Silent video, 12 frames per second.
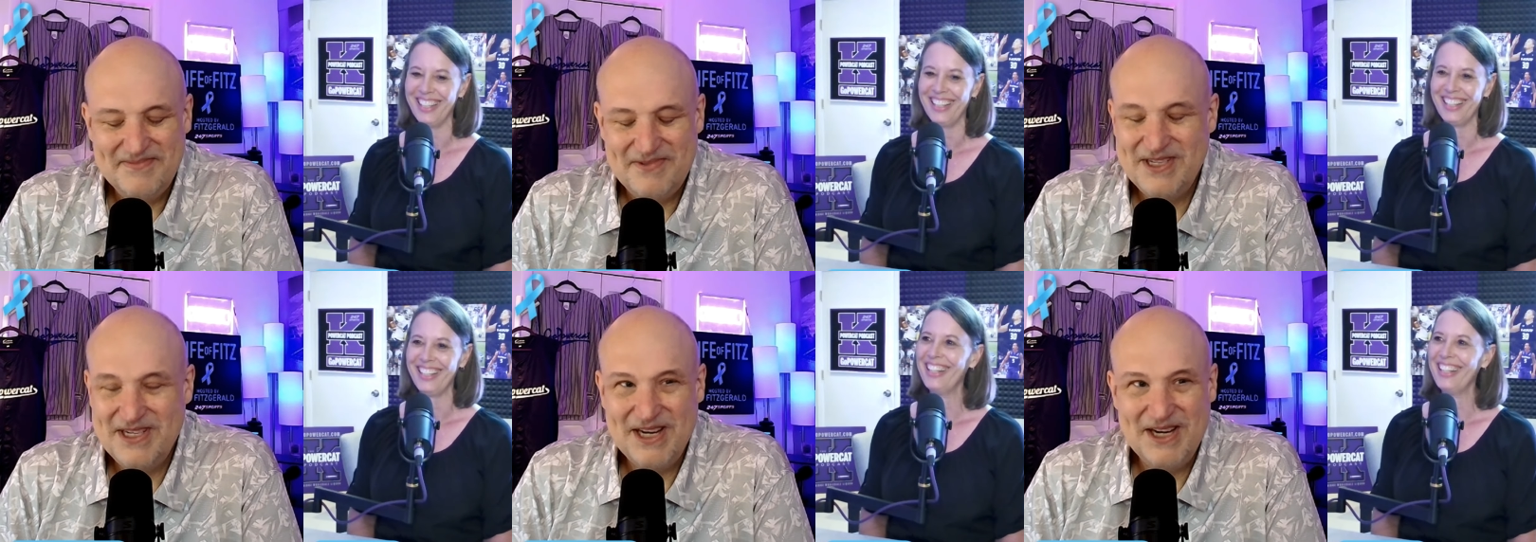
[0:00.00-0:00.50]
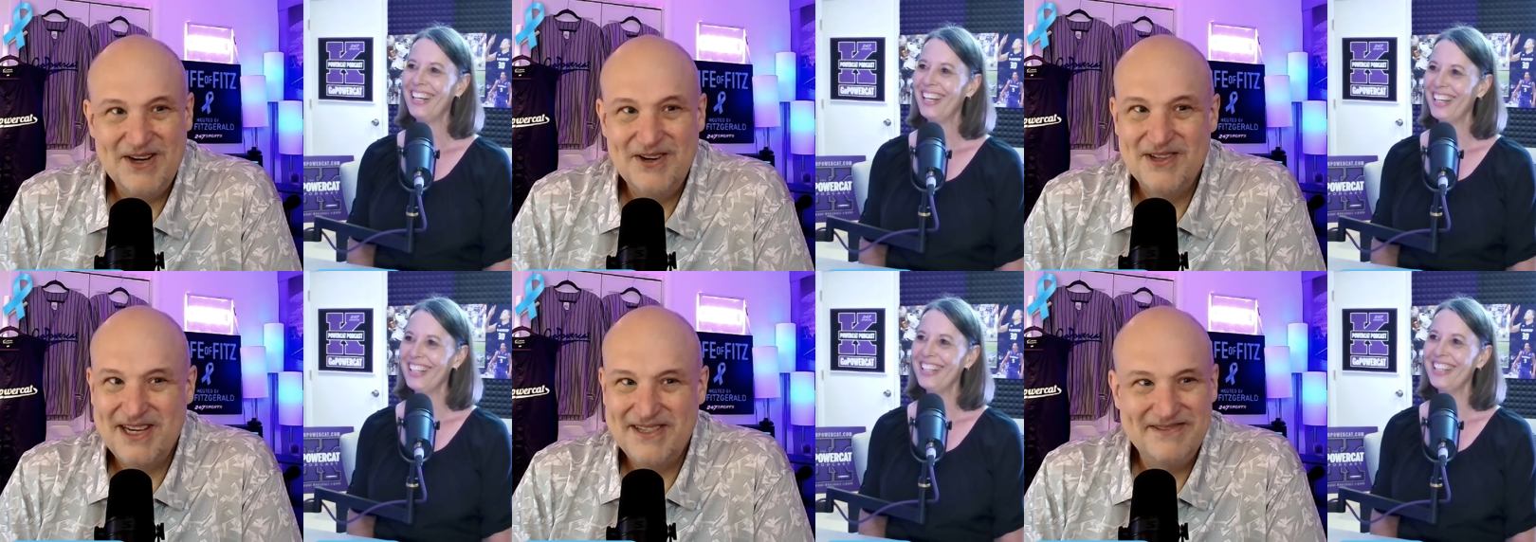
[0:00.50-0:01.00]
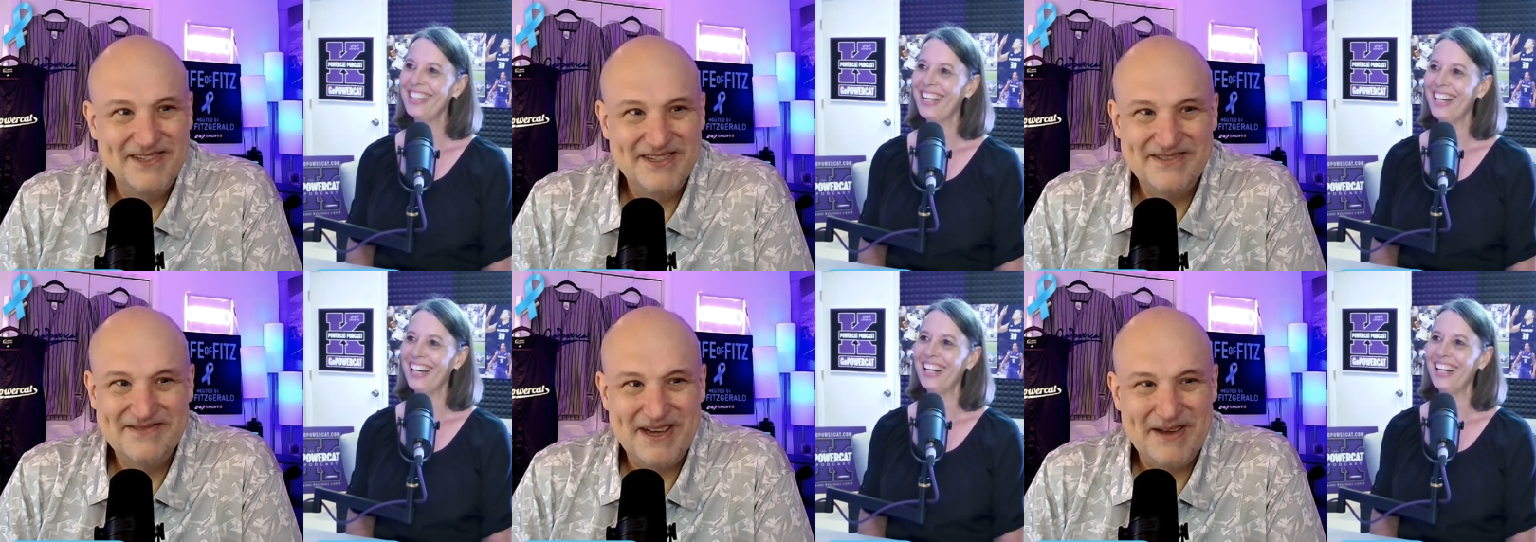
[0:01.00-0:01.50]
Speaker 1: once i go they
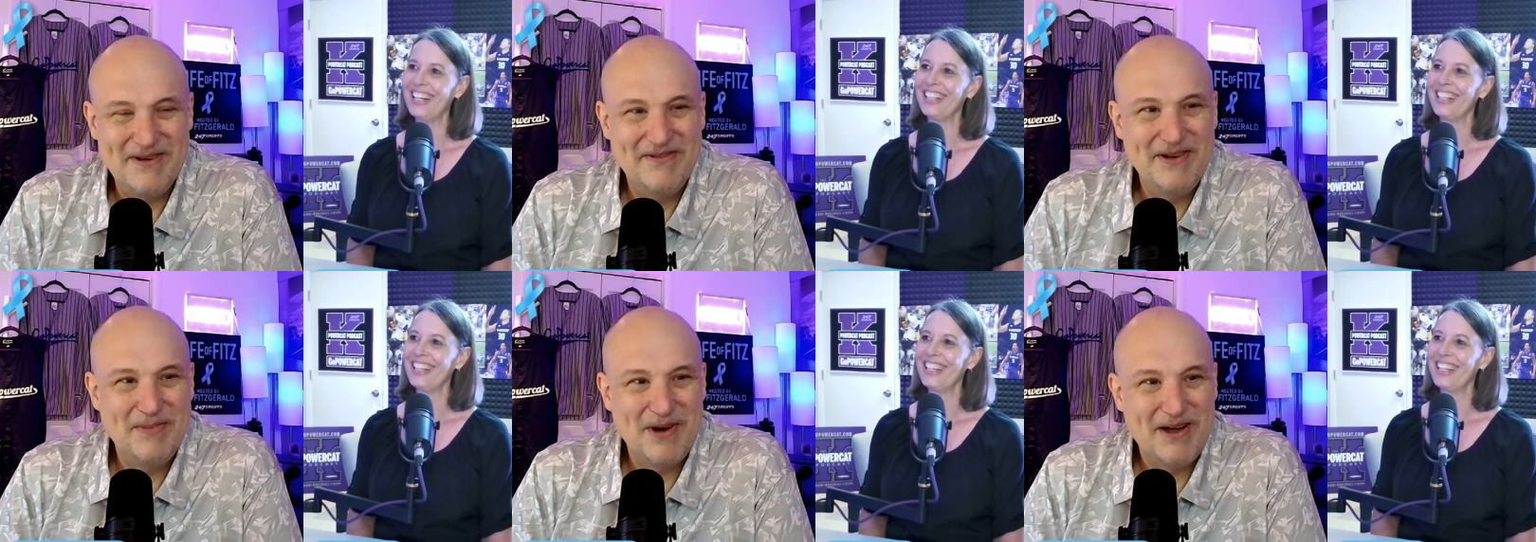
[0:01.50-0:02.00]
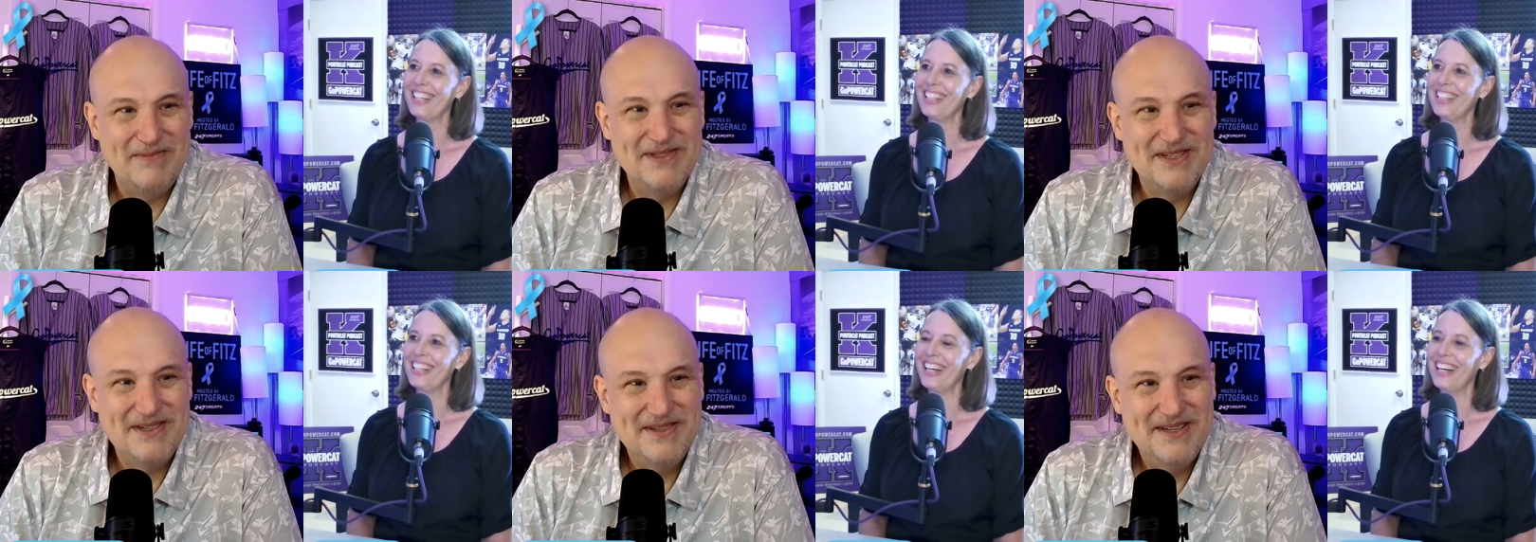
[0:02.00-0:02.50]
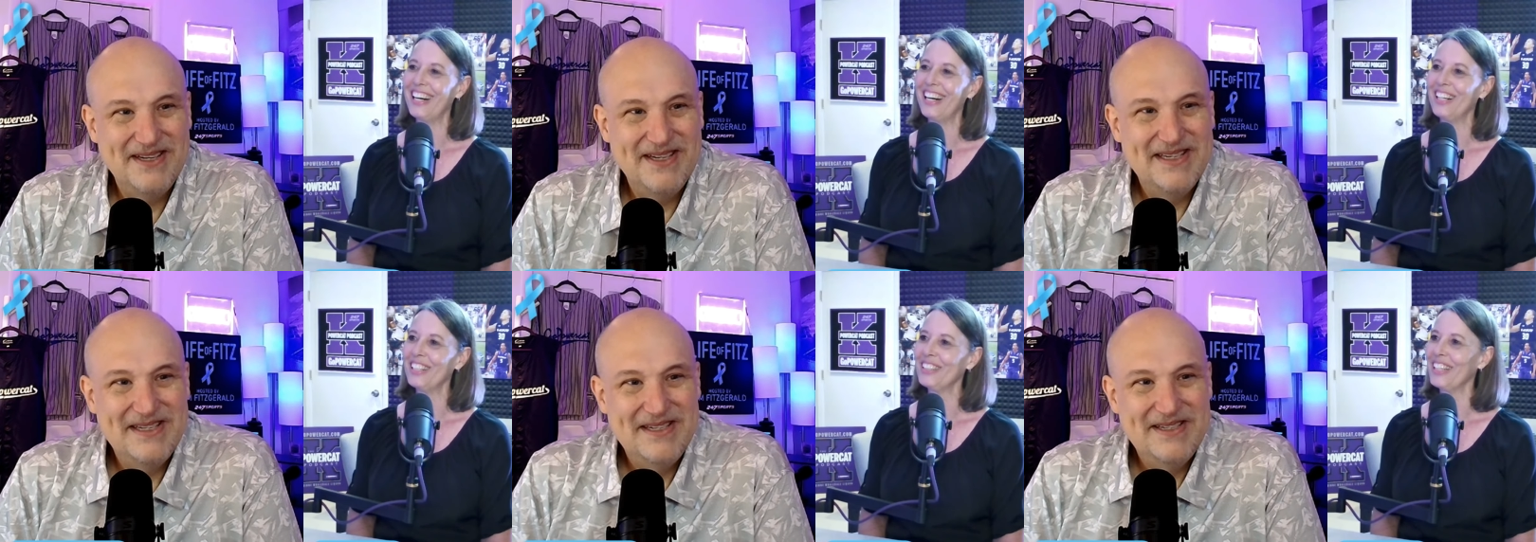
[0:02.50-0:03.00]
just yeah, keep giving you problems
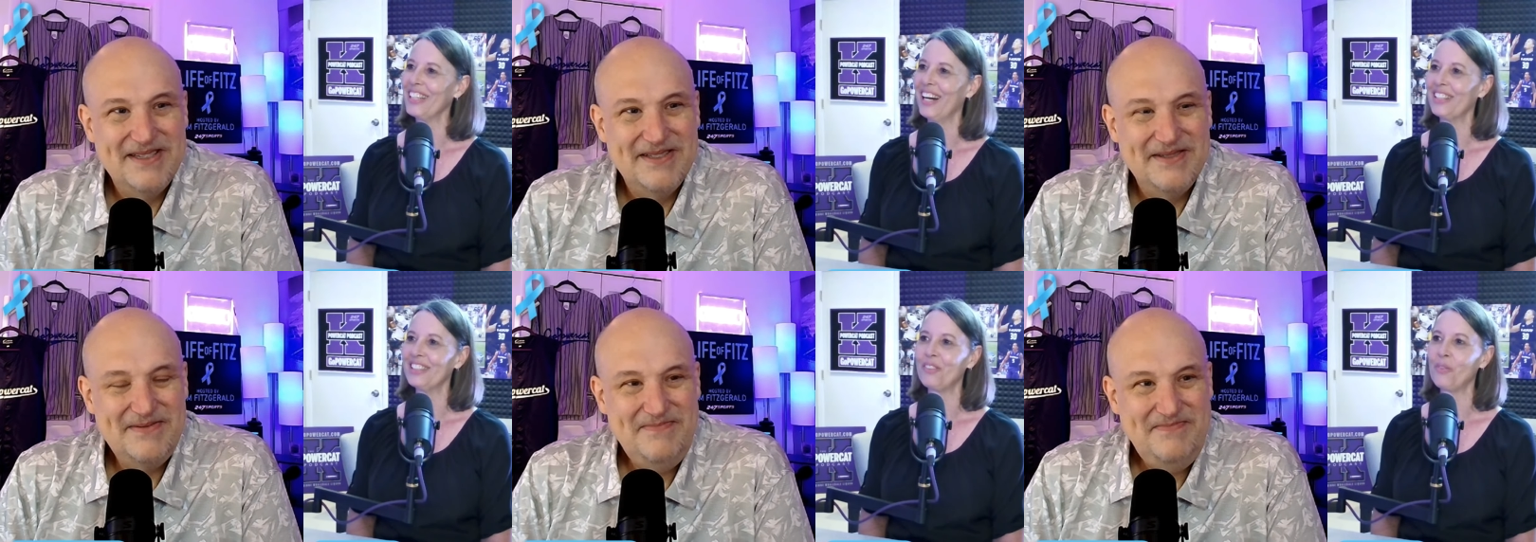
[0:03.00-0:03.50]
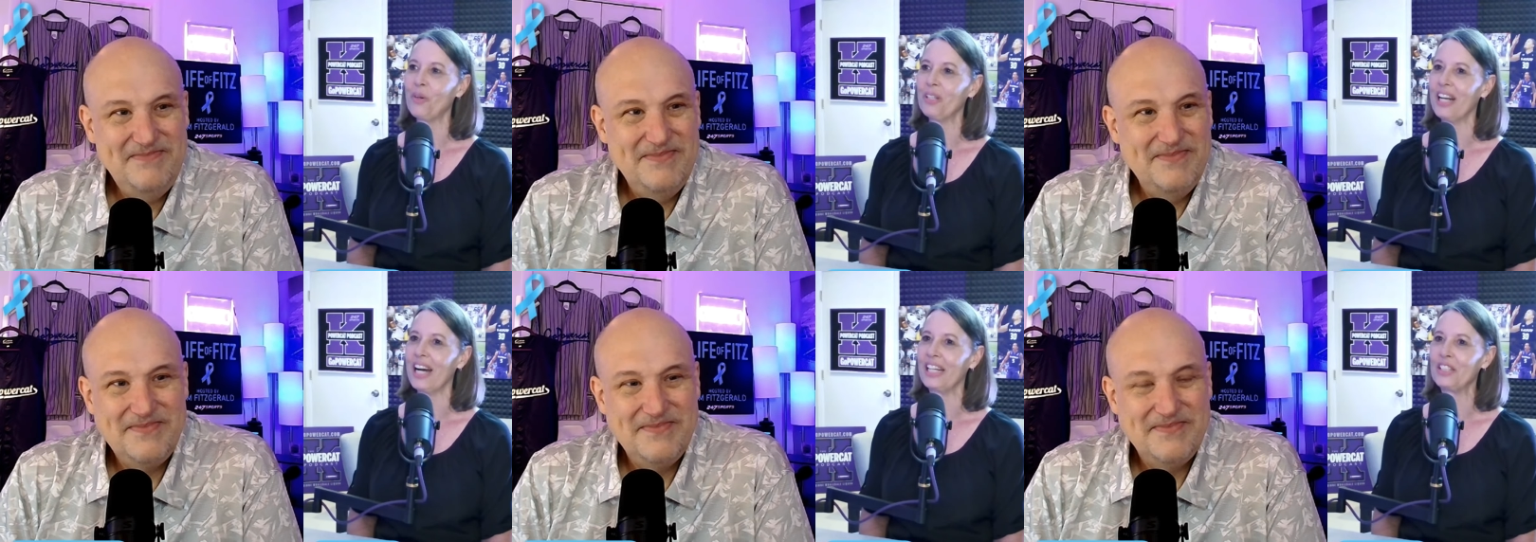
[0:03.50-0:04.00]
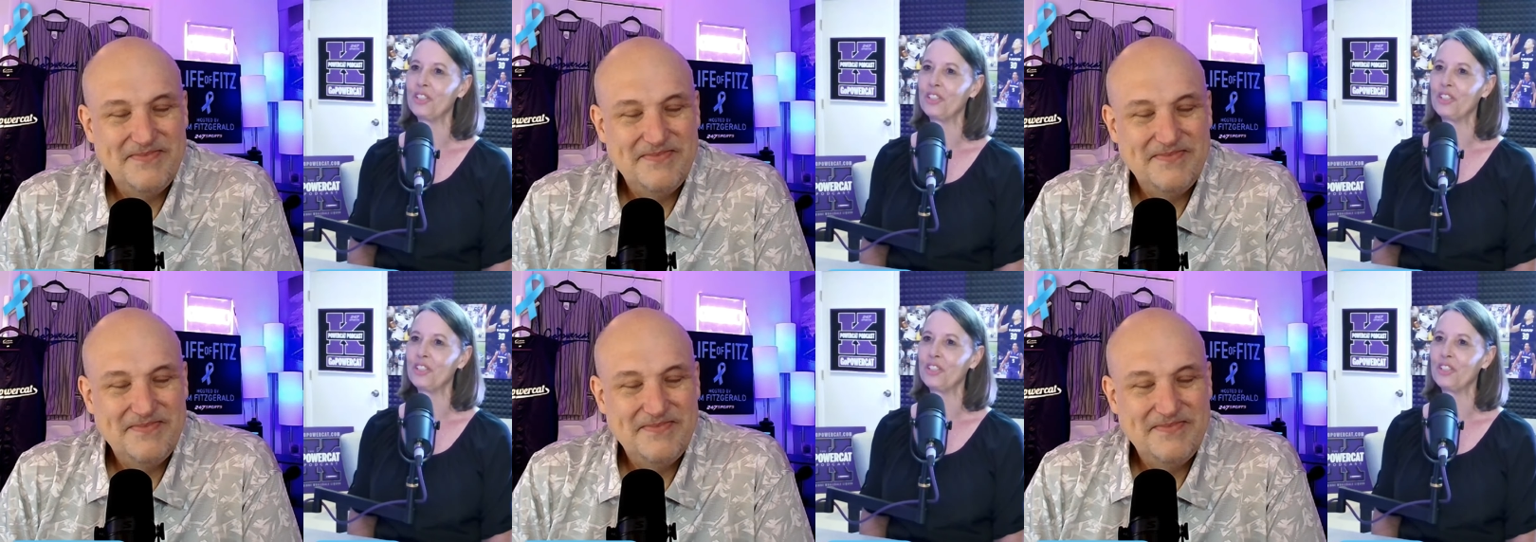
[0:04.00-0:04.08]
Speaker 2: yeah yeah I did one in high